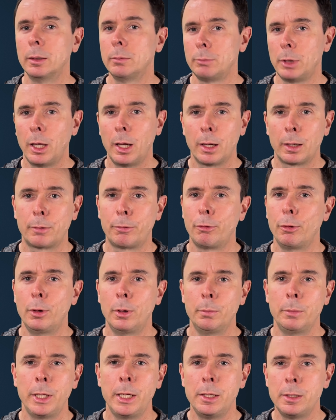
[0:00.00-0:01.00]
like
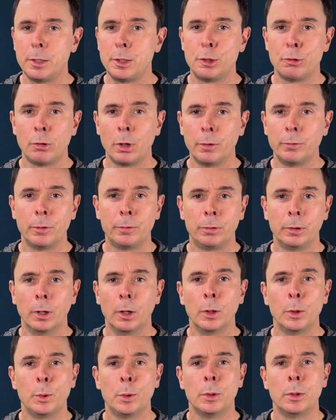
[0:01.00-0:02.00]
from integer
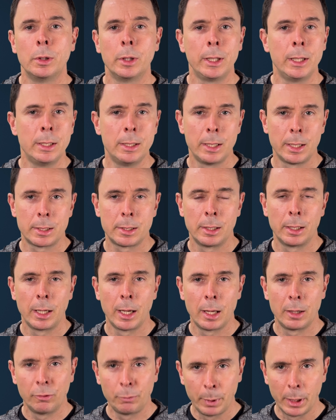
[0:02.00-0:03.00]
overflow or indexing
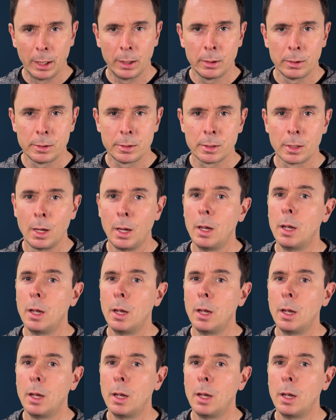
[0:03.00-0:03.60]
out of bounds,